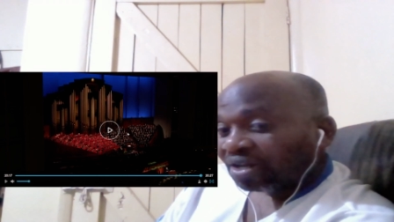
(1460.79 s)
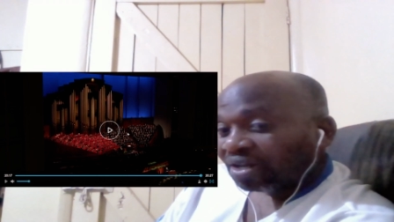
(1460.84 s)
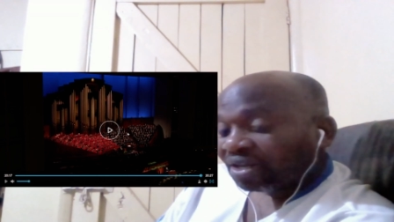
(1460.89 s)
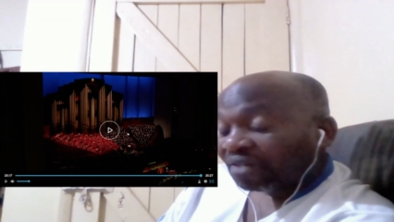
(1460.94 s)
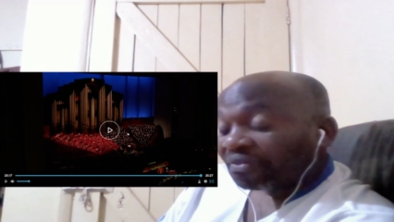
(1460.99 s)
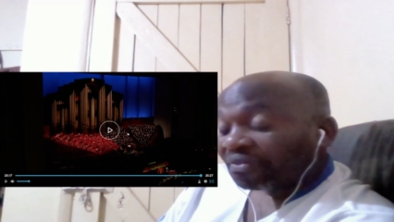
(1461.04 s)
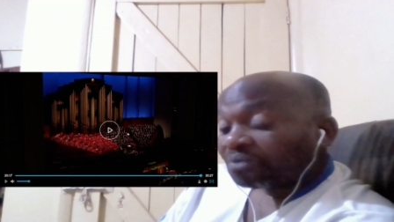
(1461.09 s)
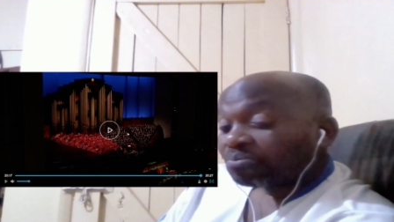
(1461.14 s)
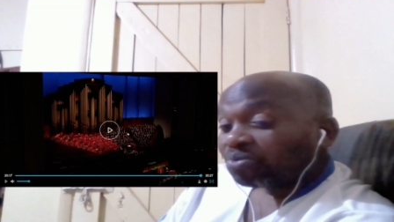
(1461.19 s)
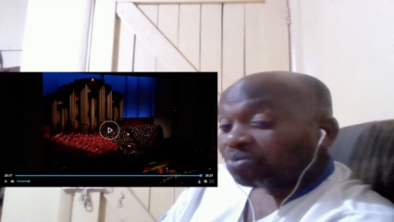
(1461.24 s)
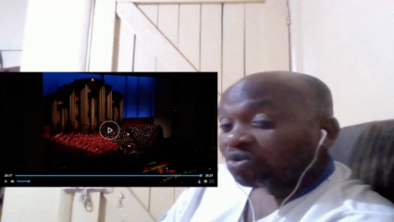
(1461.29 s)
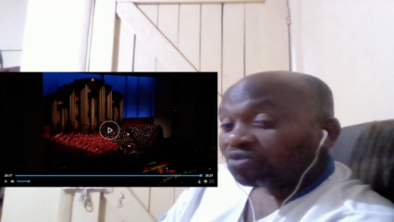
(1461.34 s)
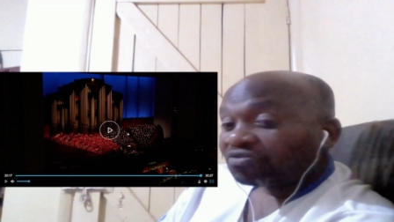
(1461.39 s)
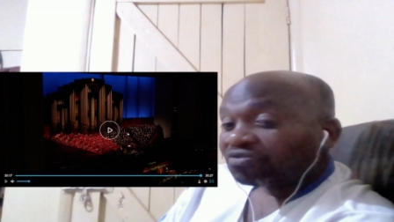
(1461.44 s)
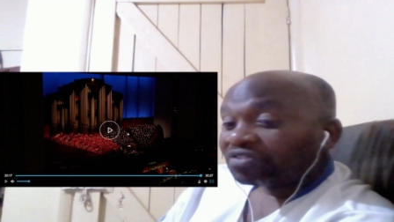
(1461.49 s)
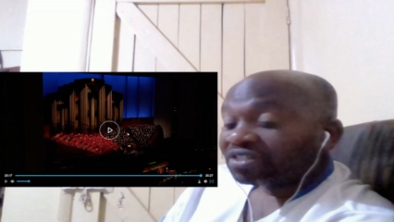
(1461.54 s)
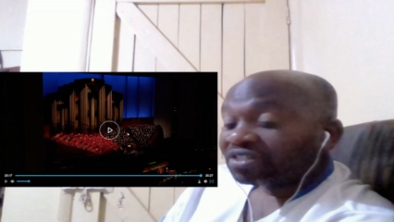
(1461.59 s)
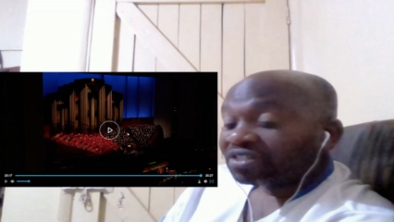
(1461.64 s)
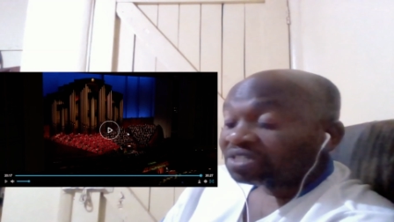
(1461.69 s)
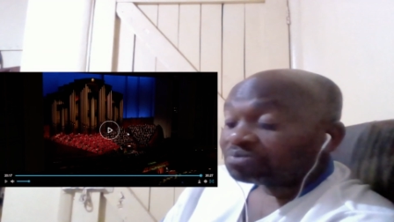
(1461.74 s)
that the
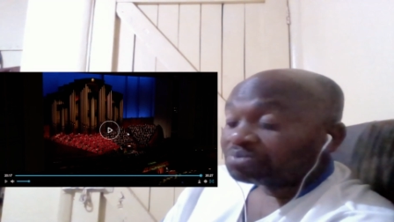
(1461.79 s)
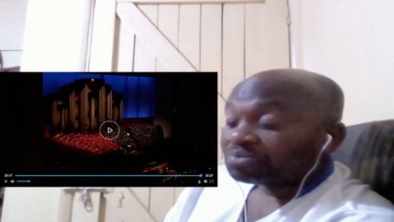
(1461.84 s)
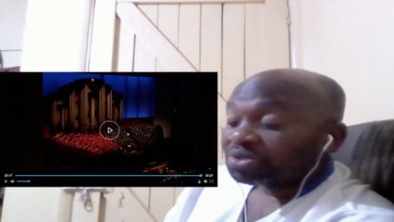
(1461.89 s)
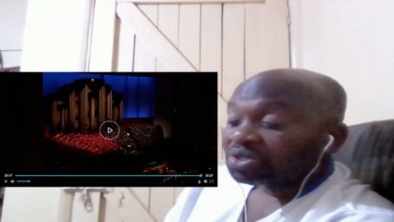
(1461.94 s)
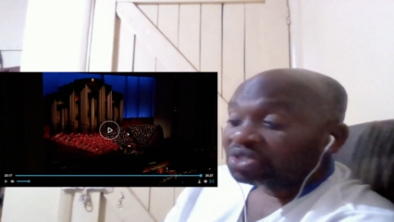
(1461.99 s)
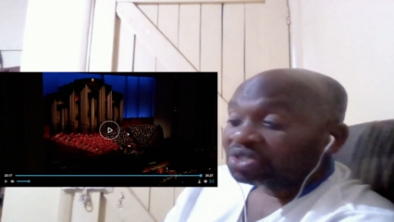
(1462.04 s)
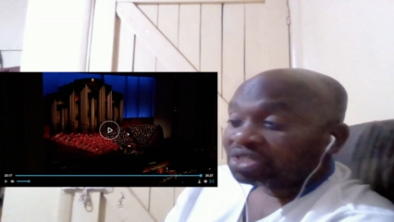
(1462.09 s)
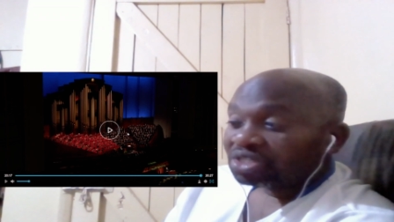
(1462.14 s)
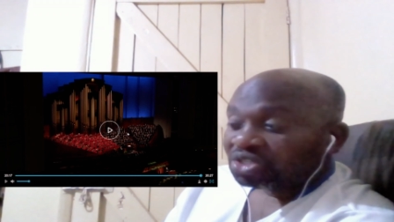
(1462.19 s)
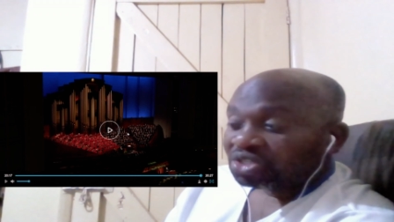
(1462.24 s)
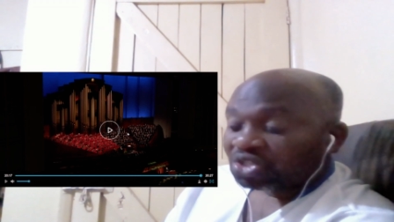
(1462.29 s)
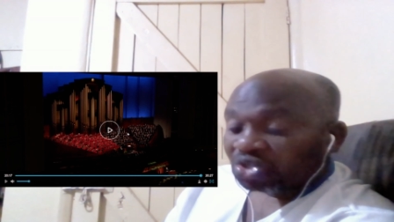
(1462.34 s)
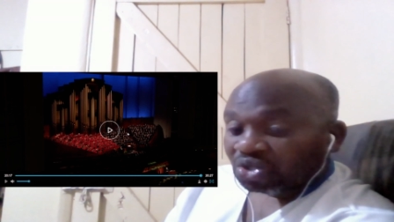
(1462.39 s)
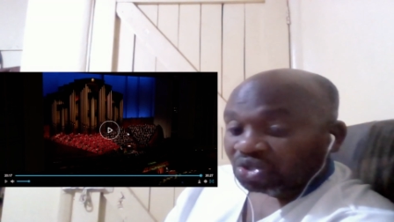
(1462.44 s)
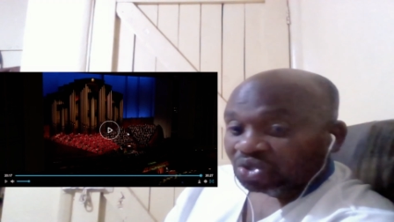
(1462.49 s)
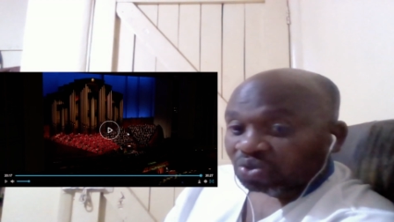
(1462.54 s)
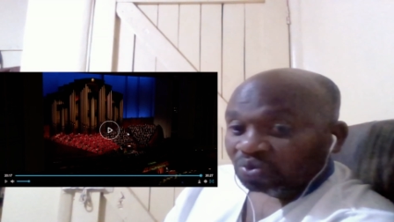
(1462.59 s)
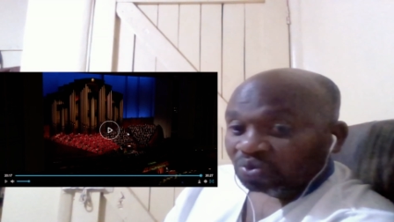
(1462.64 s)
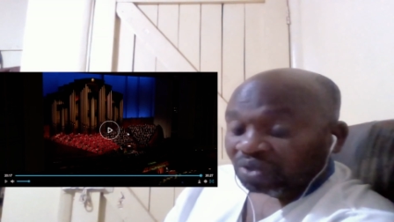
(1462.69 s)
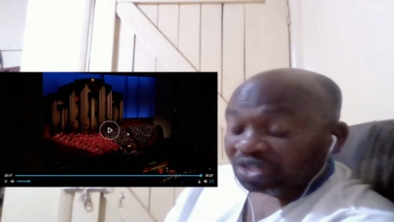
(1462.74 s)
prophet is
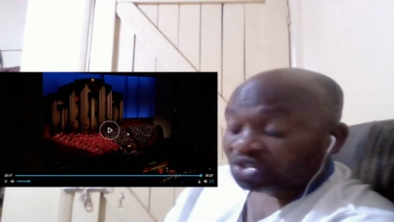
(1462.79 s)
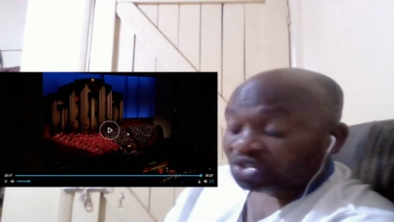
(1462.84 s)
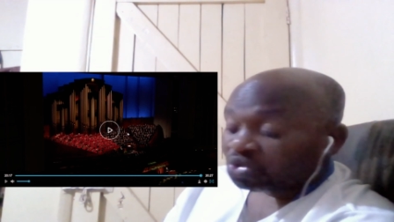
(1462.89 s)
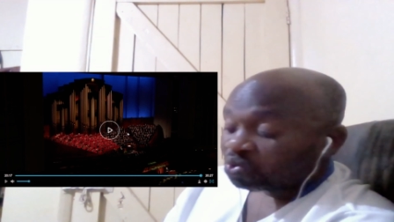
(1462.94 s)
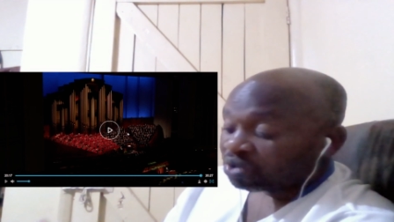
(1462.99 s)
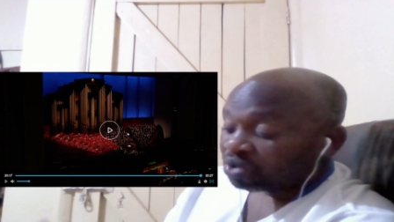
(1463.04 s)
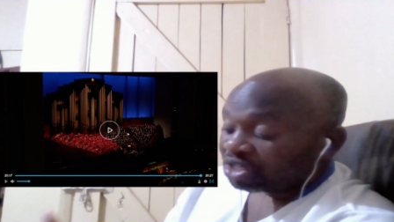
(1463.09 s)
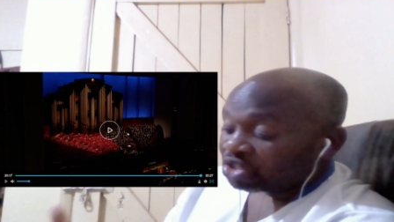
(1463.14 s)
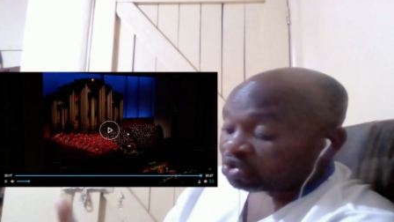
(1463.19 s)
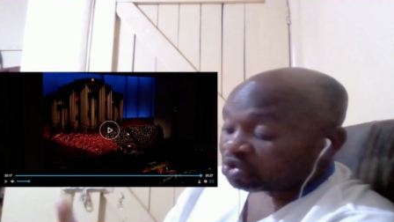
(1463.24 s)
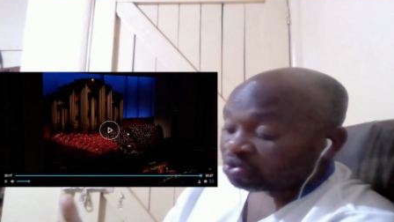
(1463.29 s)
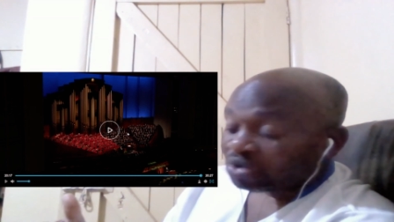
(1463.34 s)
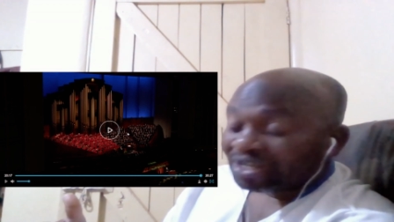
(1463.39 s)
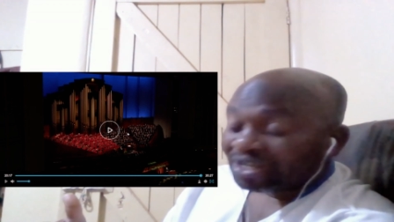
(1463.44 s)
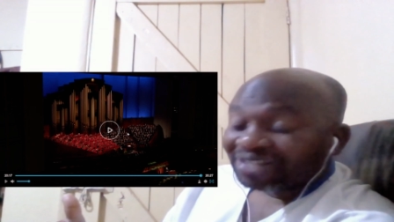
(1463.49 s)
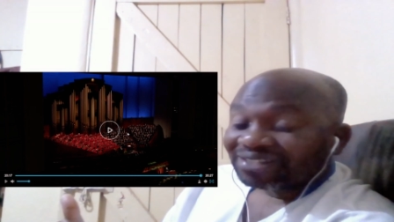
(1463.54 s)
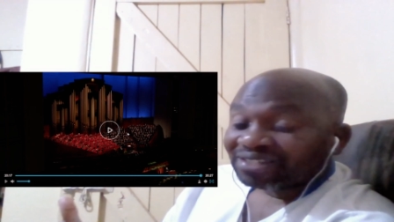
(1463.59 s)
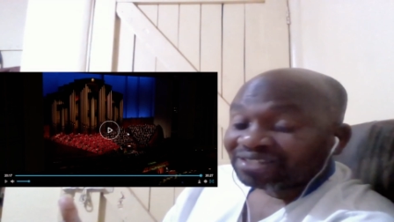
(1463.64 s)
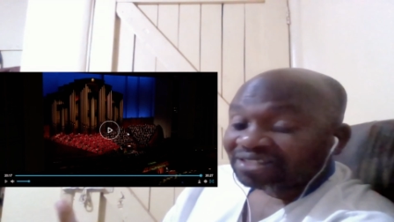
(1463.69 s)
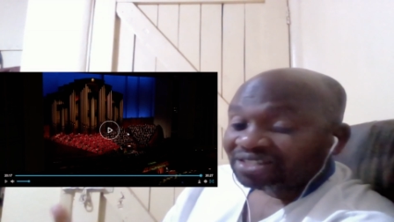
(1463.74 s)
beseeching you that you need to
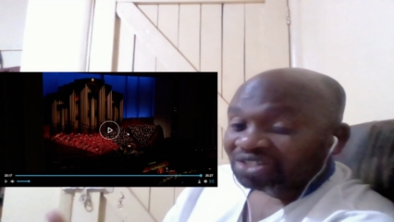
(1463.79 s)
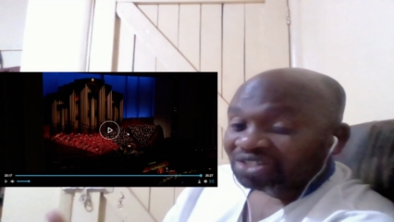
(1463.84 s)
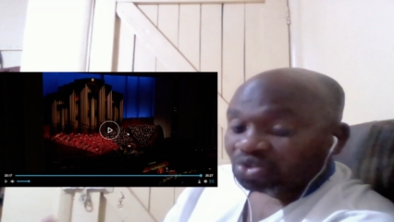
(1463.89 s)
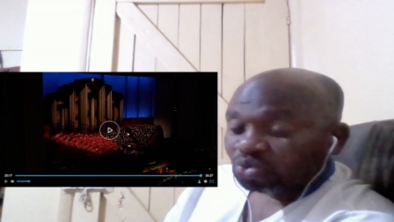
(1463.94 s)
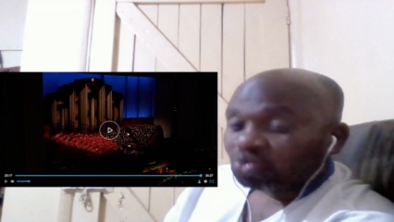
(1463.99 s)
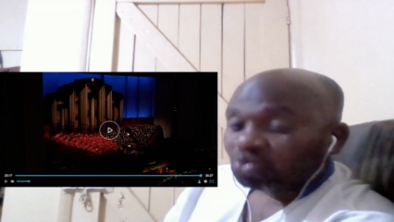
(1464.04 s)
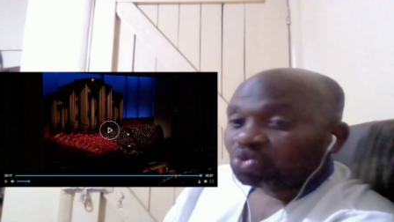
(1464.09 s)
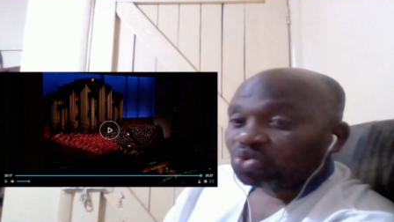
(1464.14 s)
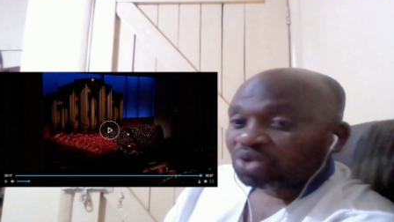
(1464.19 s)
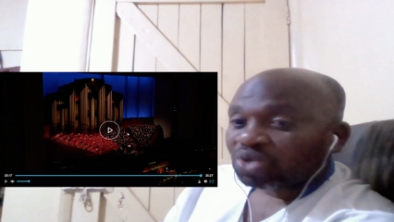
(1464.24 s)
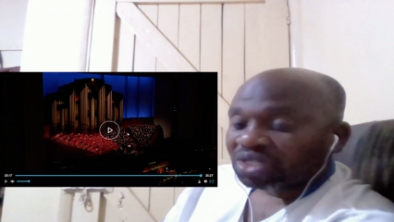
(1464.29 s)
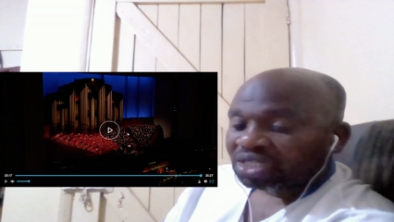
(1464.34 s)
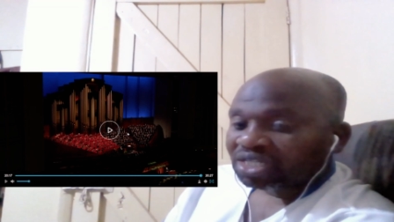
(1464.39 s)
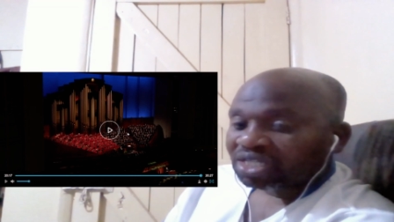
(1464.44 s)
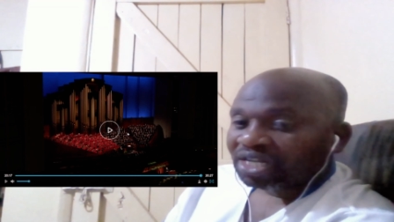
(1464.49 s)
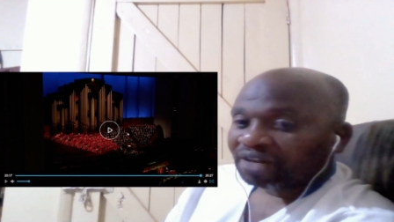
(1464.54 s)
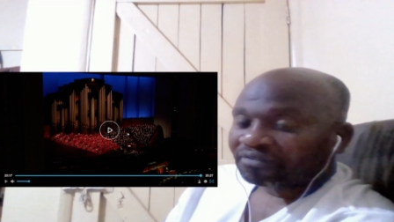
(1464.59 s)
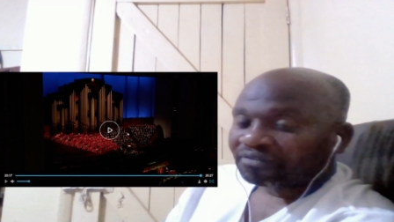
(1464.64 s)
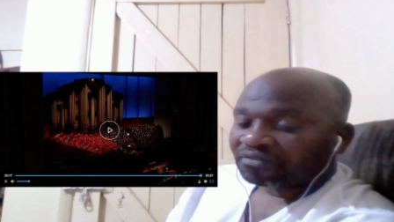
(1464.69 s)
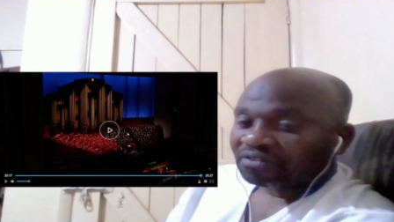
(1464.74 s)
entune
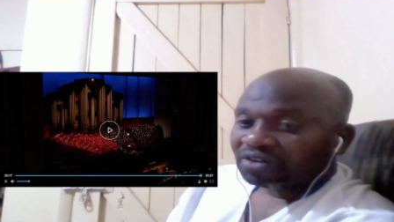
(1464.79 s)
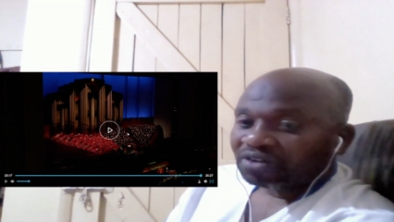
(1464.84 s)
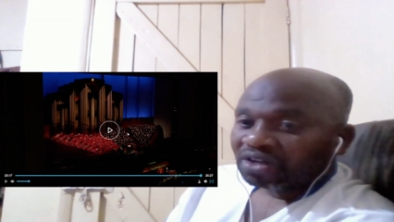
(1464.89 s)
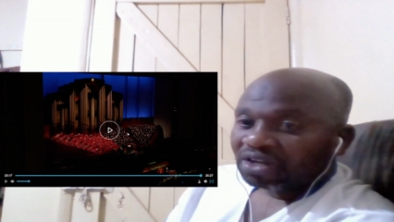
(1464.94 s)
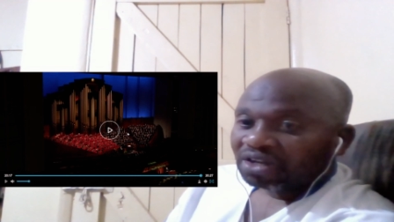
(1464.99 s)
yourself